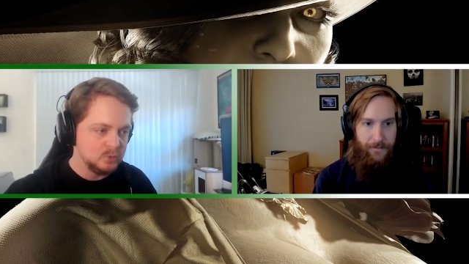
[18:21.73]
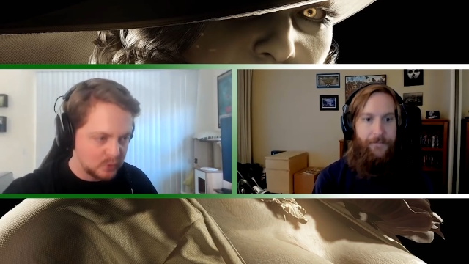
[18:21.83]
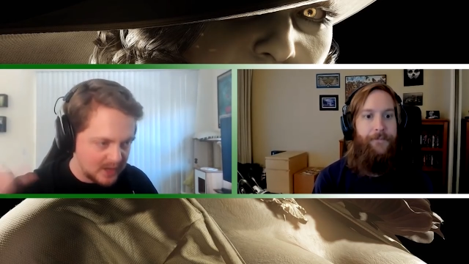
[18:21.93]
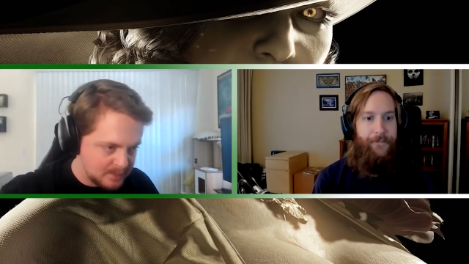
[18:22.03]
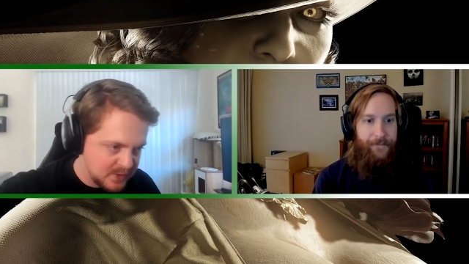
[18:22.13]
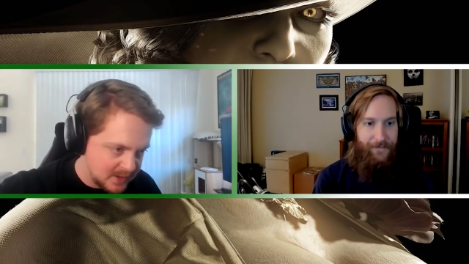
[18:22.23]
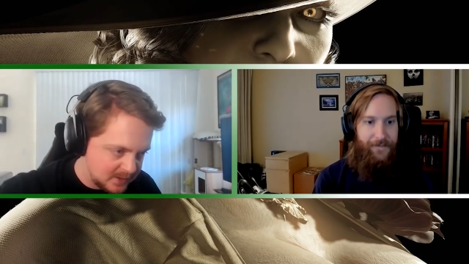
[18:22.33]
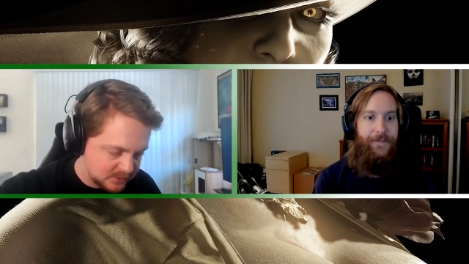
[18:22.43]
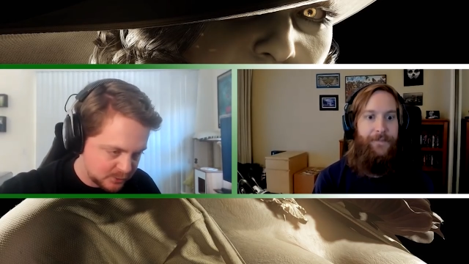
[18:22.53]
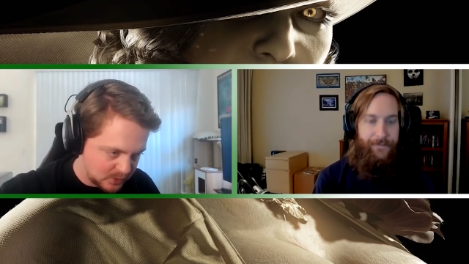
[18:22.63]
Speaker 1: grab
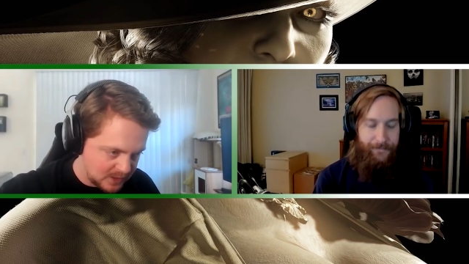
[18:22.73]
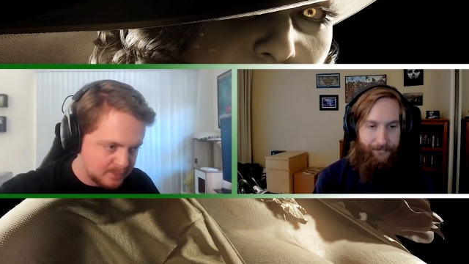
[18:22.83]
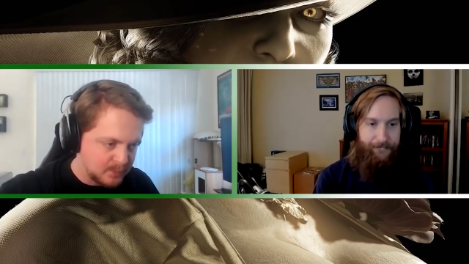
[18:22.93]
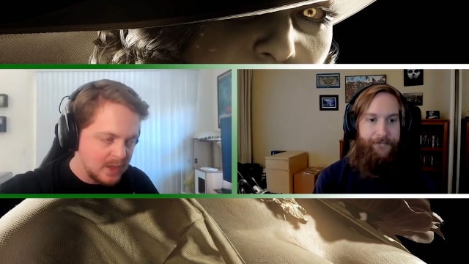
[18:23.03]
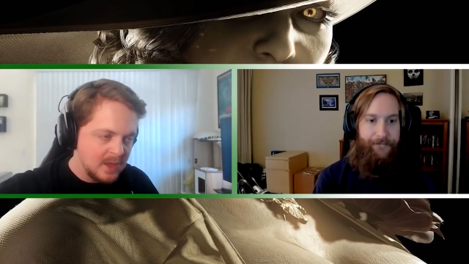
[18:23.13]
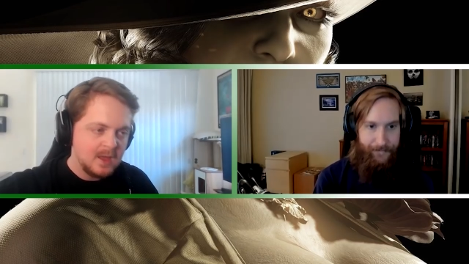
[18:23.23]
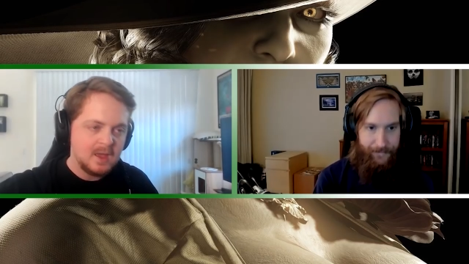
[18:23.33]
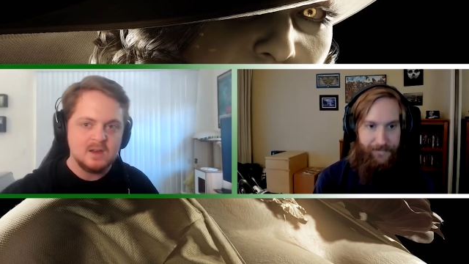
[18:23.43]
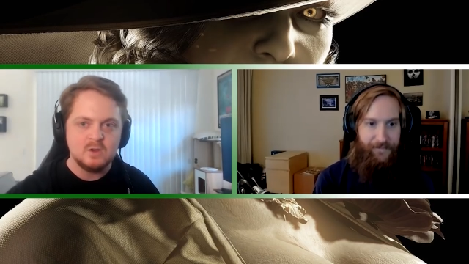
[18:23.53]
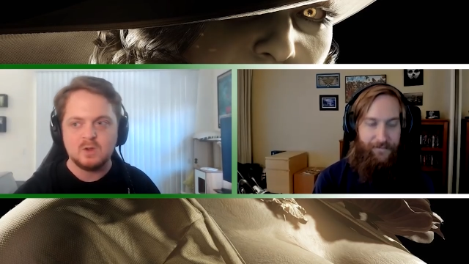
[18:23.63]
that scrap, and you